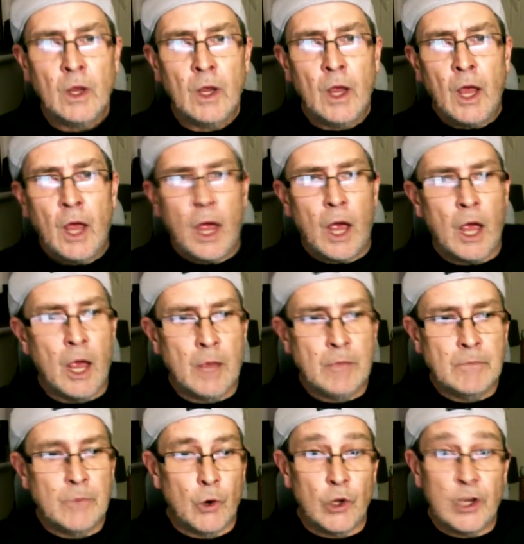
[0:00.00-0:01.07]
Yeah.
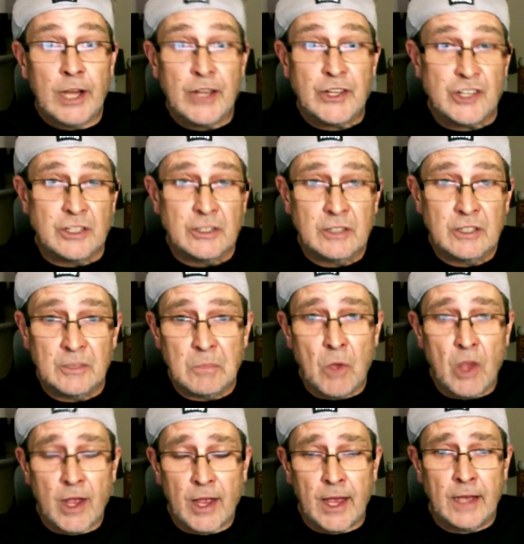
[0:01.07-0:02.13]
Um, or legend, in
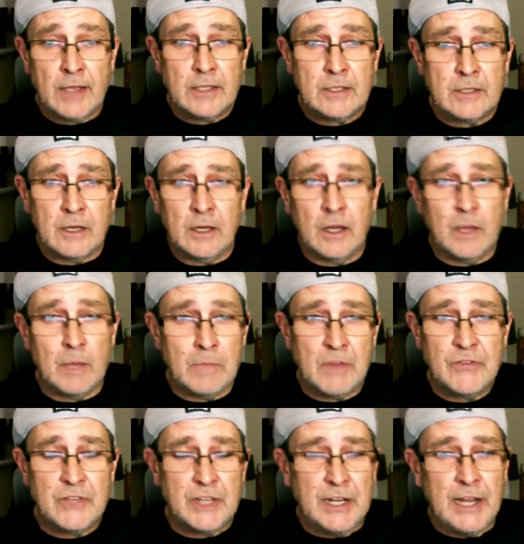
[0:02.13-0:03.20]
my case, I like
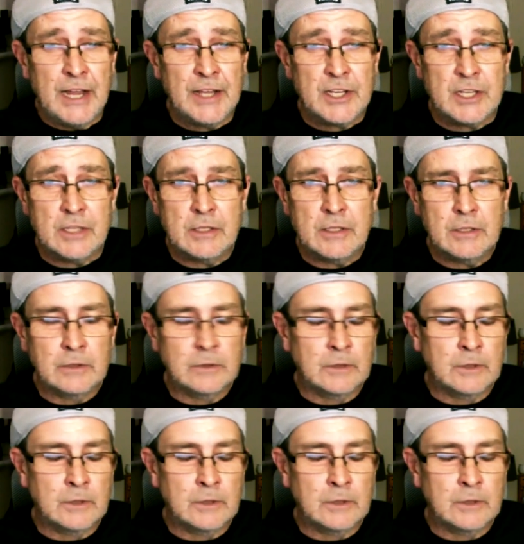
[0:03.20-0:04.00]
myths and legend.